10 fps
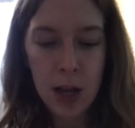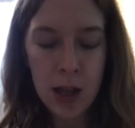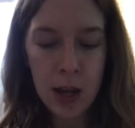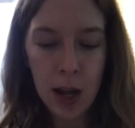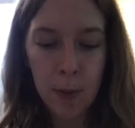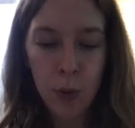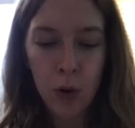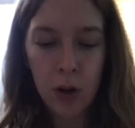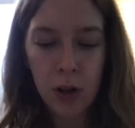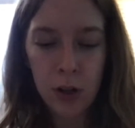and then I
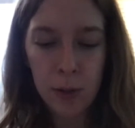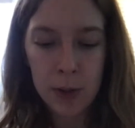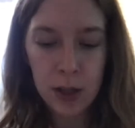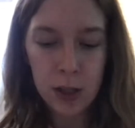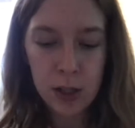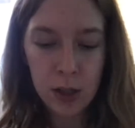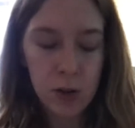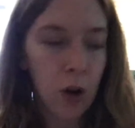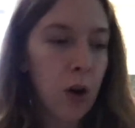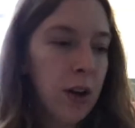pour a little bit of the
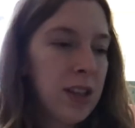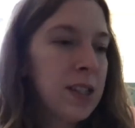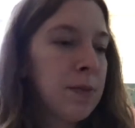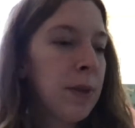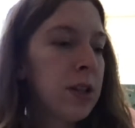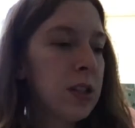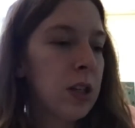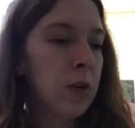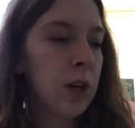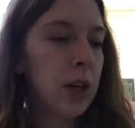solution. Oh, it smells
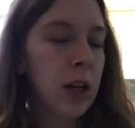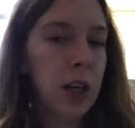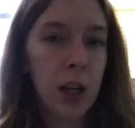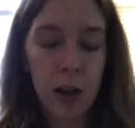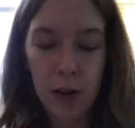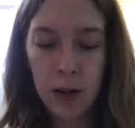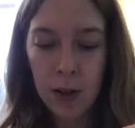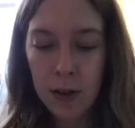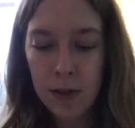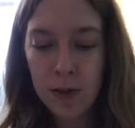so good in here.
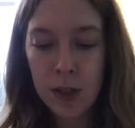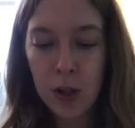So